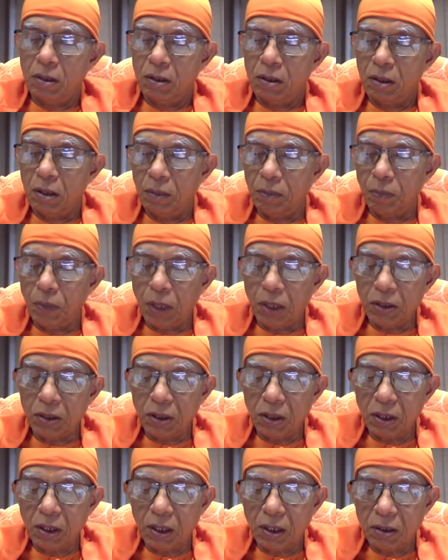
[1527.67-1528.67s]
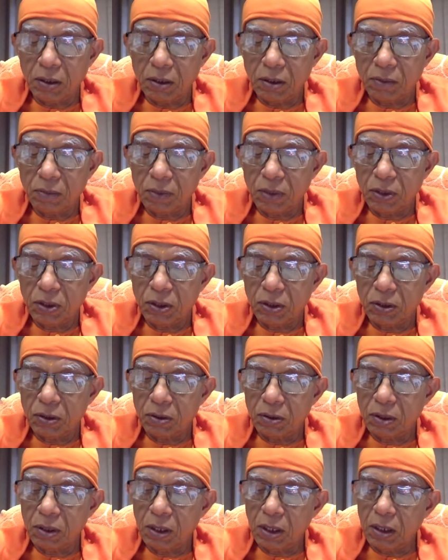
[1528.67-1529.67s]
the poison
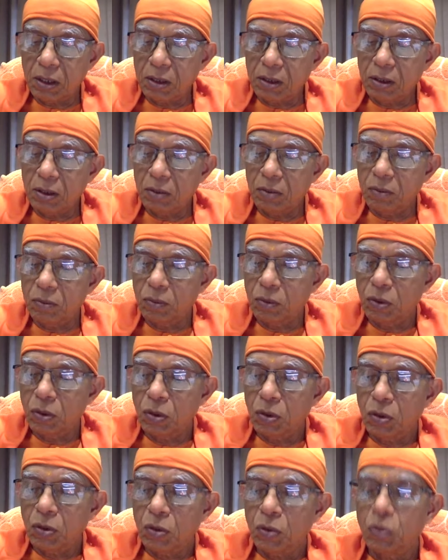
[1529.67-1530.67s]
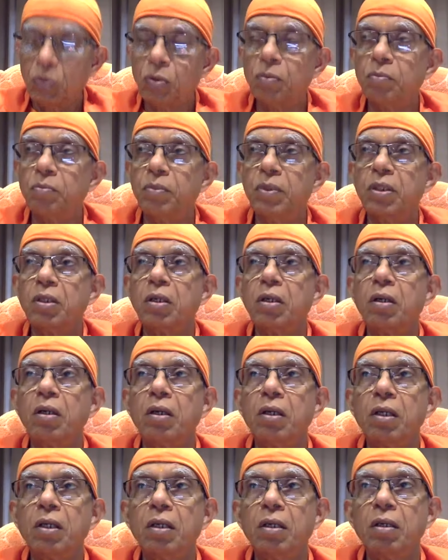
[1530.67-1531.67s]
kills him who
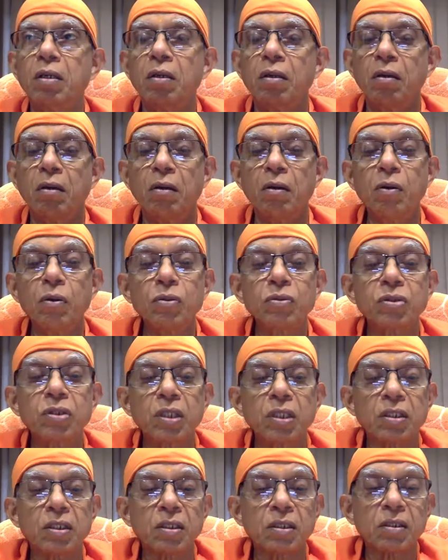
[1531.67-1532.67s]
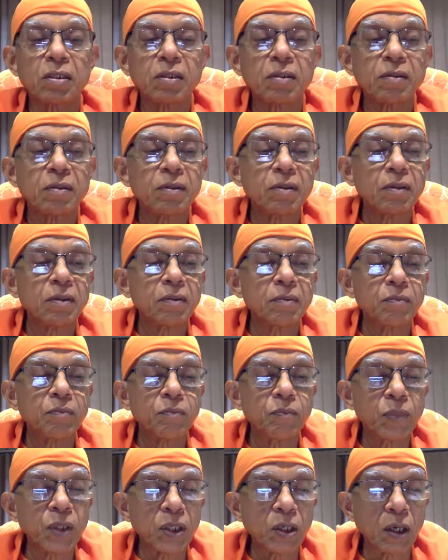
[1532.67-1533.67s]
merely looks at it,
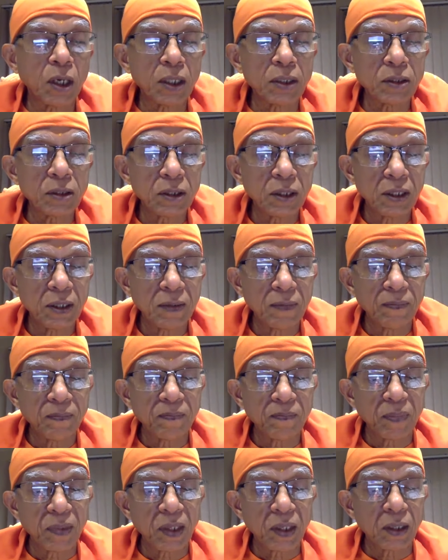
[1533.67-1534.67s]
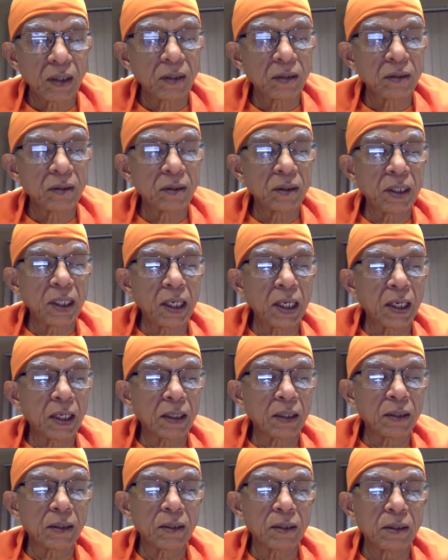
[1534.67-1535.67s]
because they
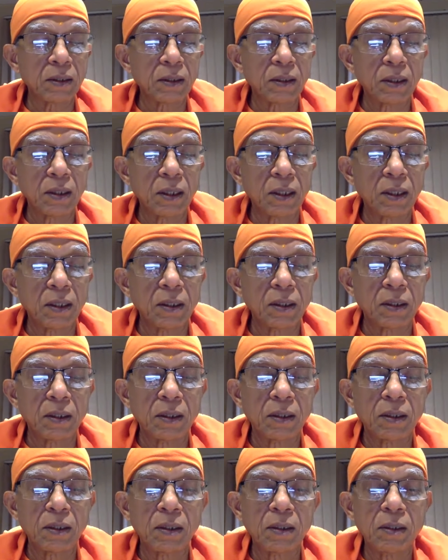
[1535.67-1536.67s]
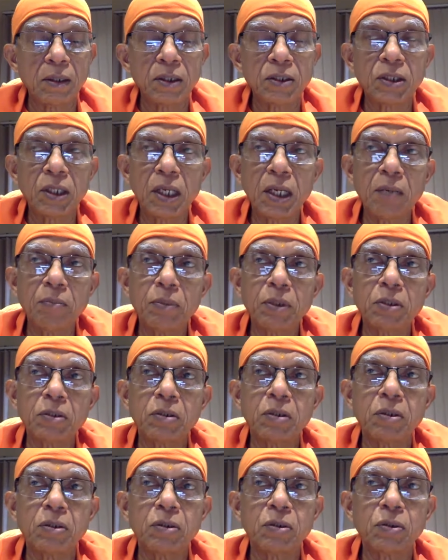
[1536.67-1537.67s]
are disabled
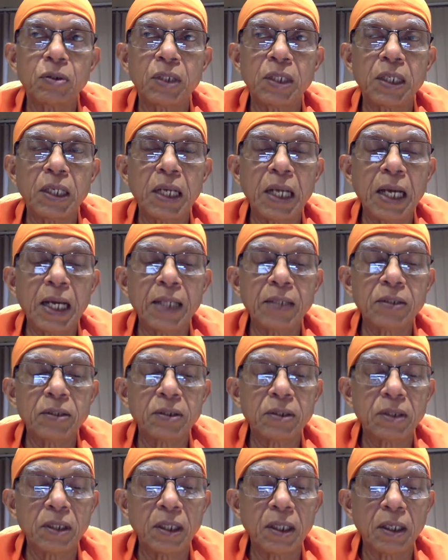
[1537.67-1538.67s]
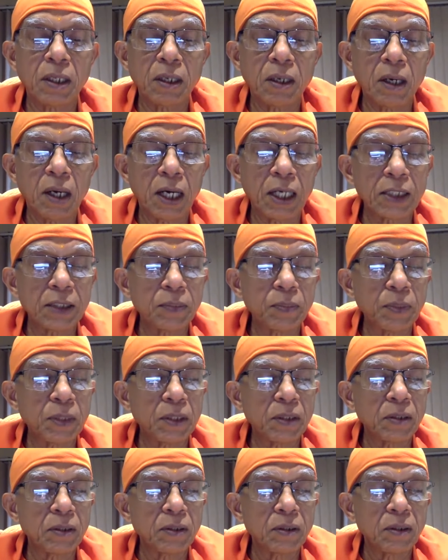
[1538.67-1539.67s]
to realize the
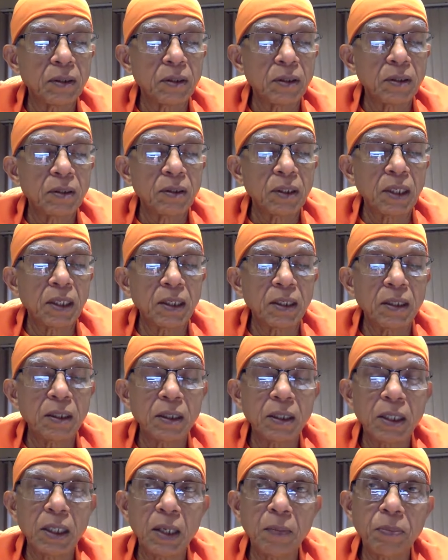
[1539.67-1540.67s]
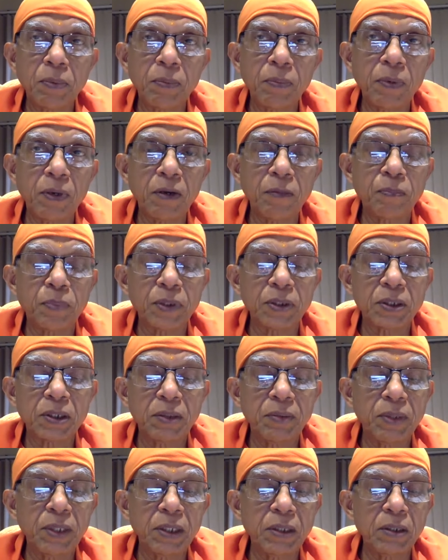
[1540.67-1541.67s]
Atman. They're incapable of
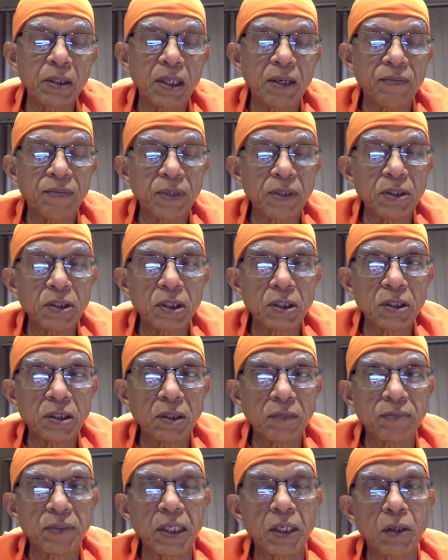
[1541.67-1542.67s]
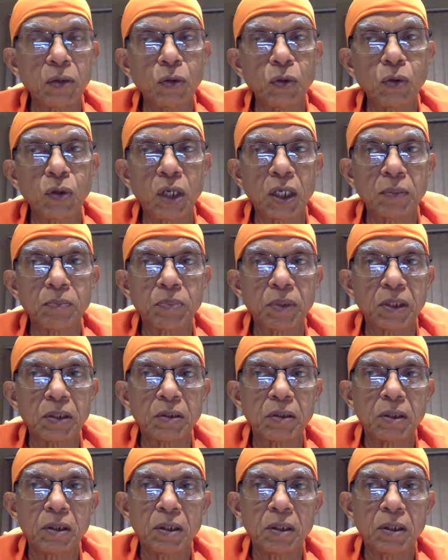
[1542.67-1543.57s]
perceiving the effulgence of their own Atman.